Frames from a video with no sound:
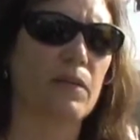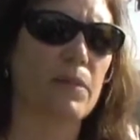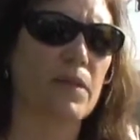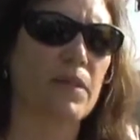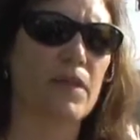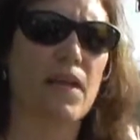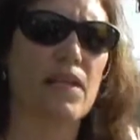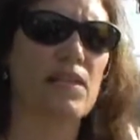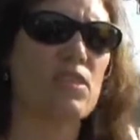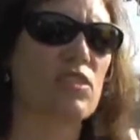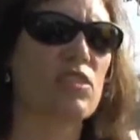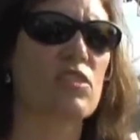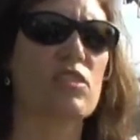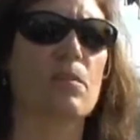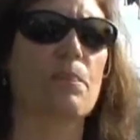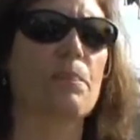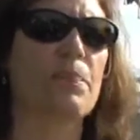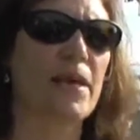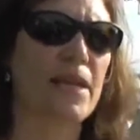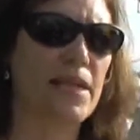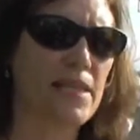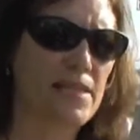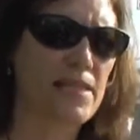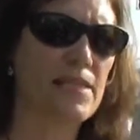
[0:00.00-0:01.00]
I mean, that's just the
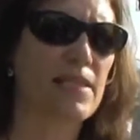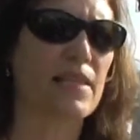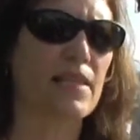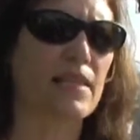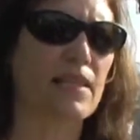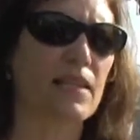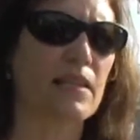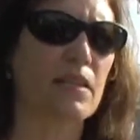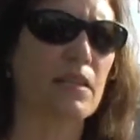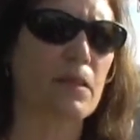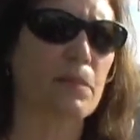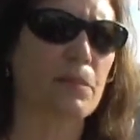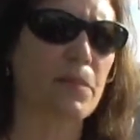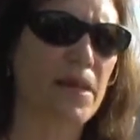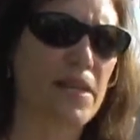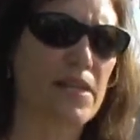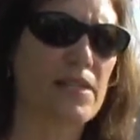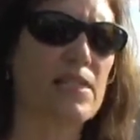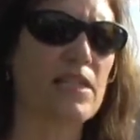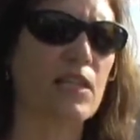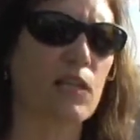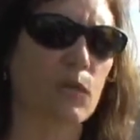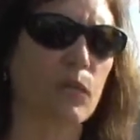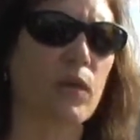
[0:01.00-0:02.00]
basic, the
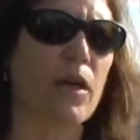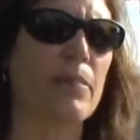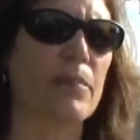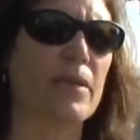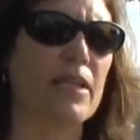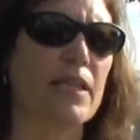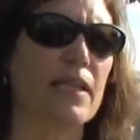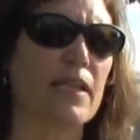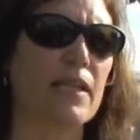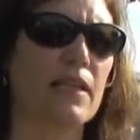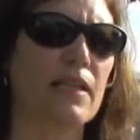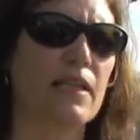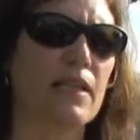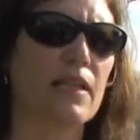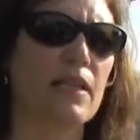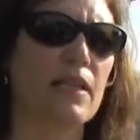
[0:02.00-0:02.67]
basic remedy,